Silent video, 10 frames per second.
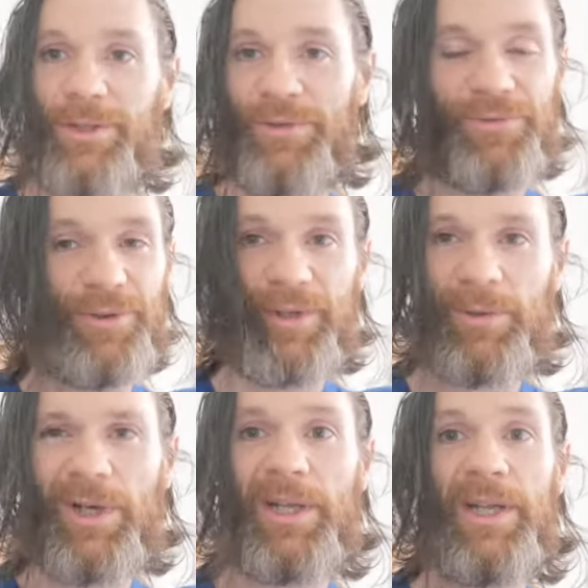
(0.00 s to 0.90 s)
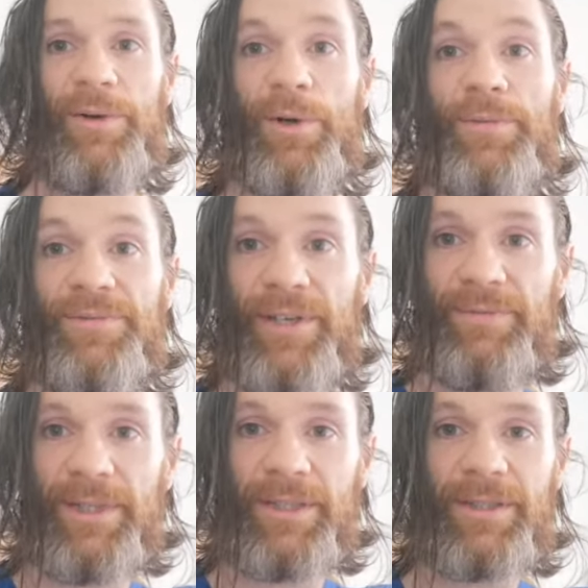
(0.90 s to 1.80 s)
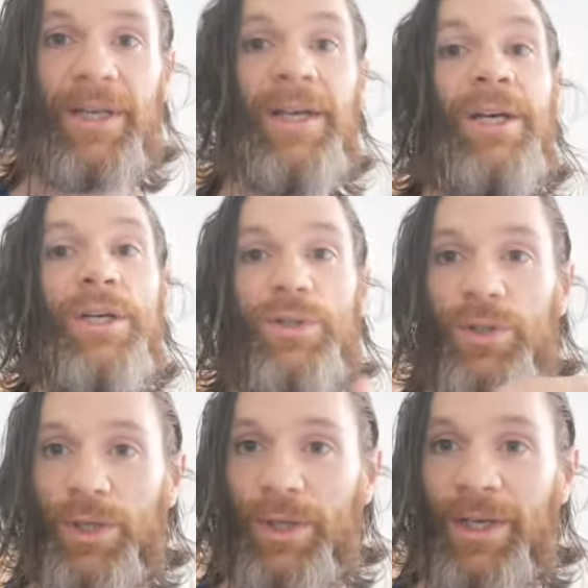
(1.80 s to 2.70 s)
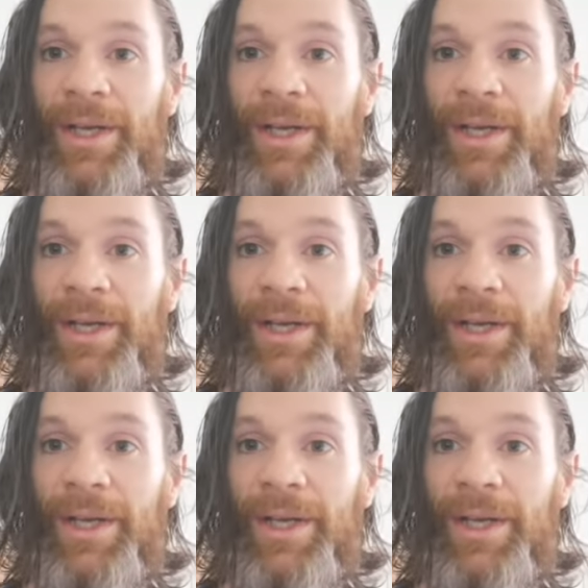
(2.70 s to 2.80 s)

out the front, they were all in around 5 minutes. So